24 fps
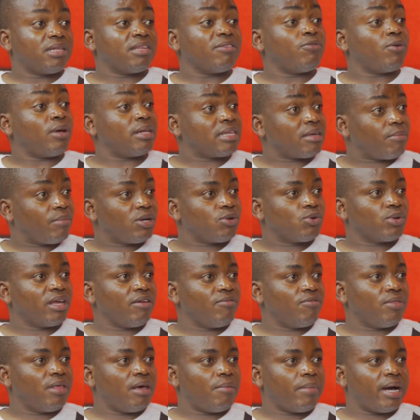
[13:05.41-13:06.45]
If you want someone to give
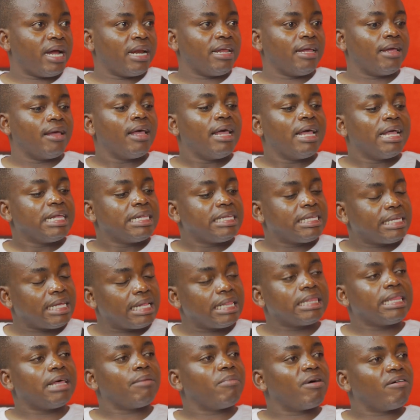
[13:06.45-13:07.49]
you their money, sell
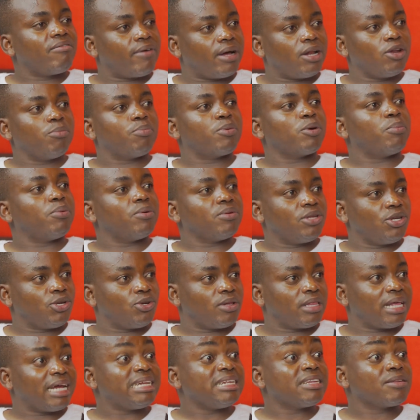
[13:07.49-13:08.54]
them a value proposition
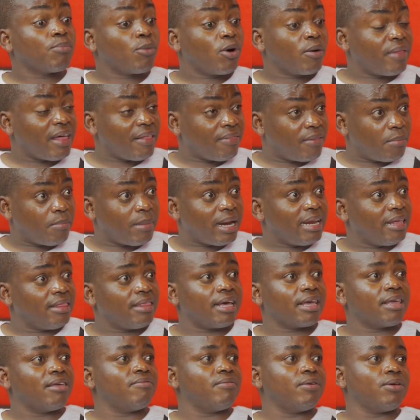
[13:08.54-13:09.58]
that is more than the money they're
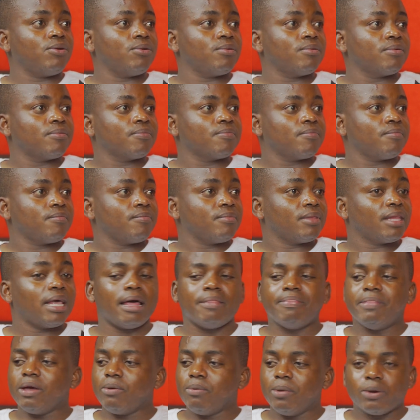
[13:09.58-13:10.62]
giving you.
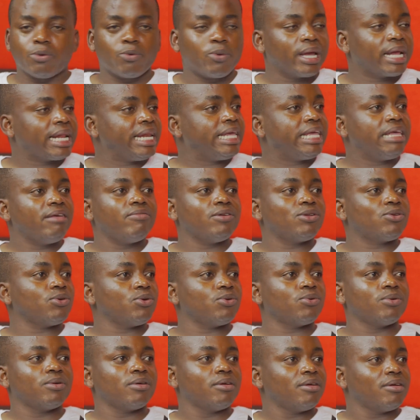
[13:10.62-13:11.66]
They will quickly give it to you.